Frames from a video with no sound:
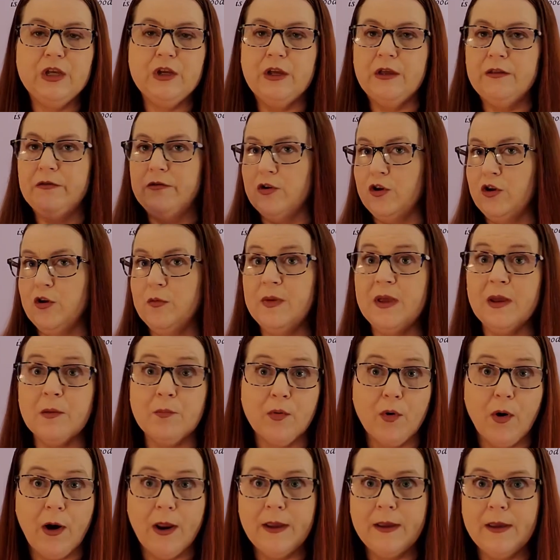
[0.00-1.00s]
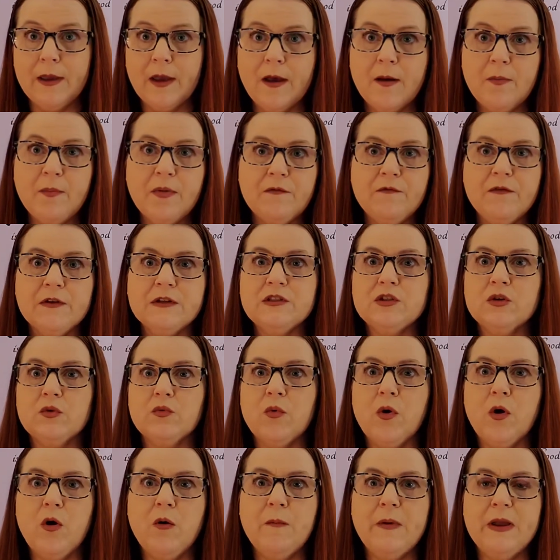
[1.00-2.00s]
There could be a breakup if it's a
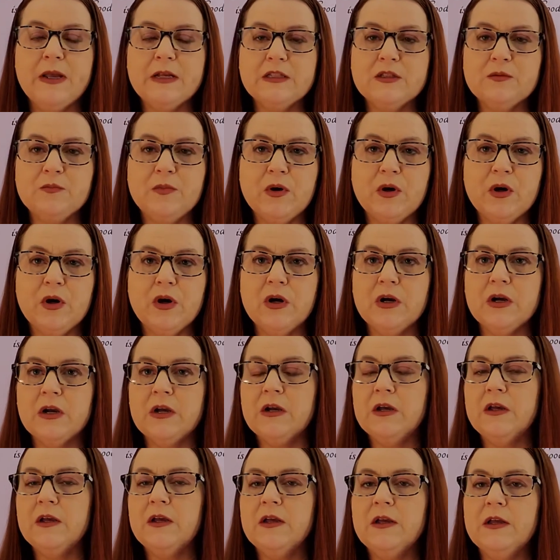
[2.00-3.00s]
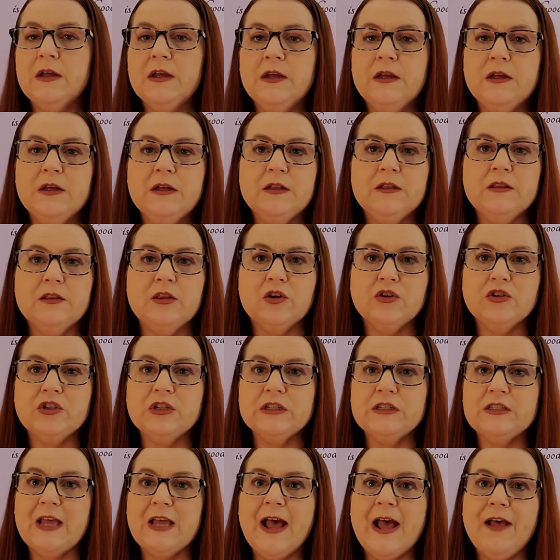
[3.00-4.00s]
romance book. They're
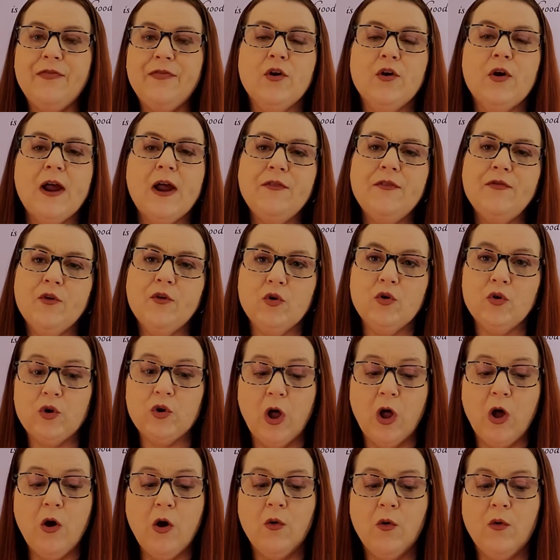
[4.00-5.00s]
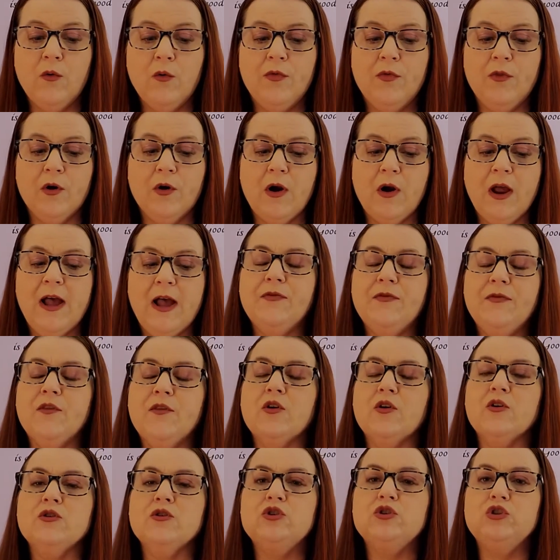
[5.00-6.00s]
at their low. They're at
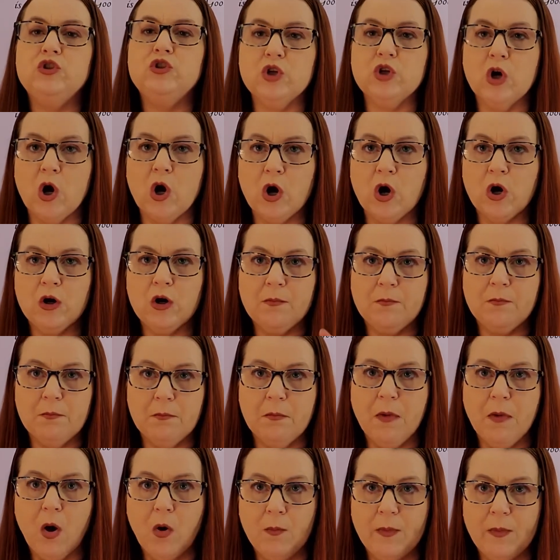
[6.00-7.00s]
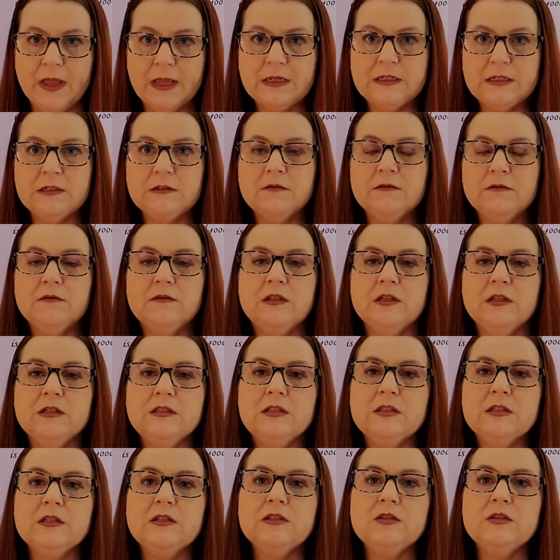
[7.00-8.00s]
their dark moment.
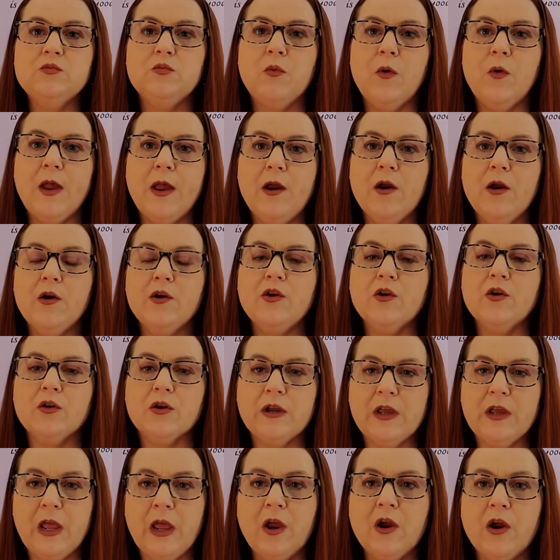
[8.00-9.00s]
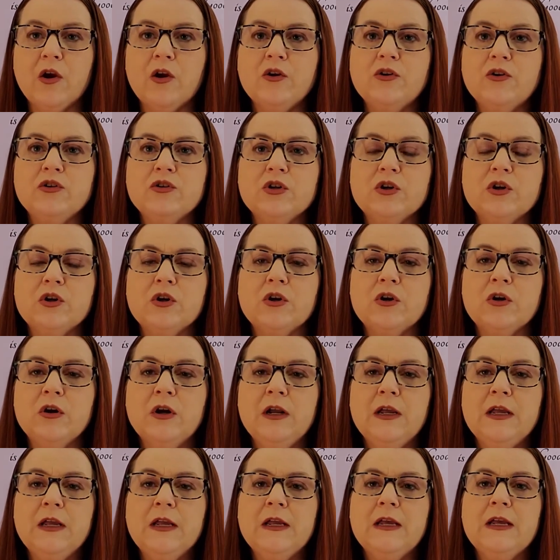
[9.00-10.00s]
This is where your character
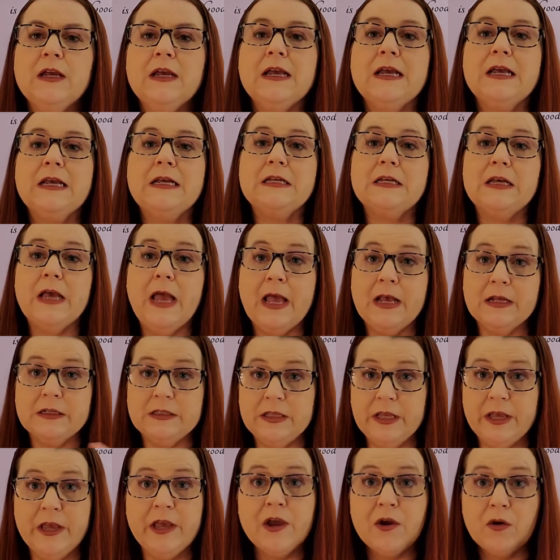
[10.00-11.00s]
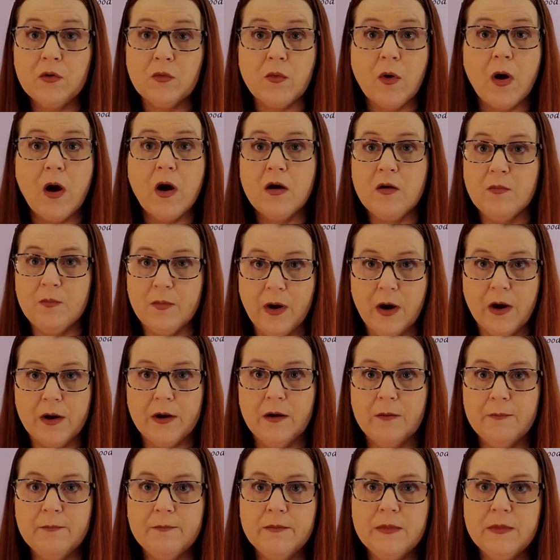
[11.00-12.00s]
has hit rock bottom.